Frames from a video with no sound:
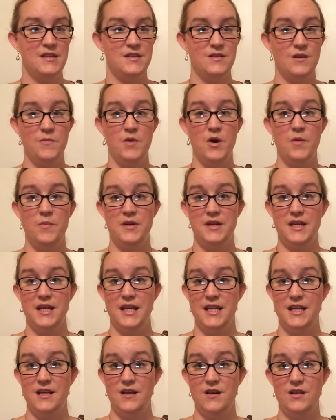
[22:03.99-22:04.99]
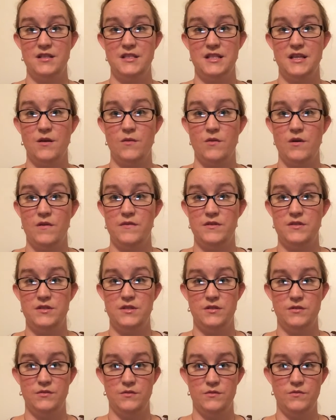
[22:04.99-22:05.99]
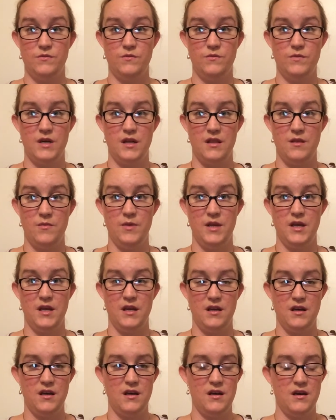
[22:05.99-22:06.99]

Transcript: So I'm hoping to get it to go over to one of the big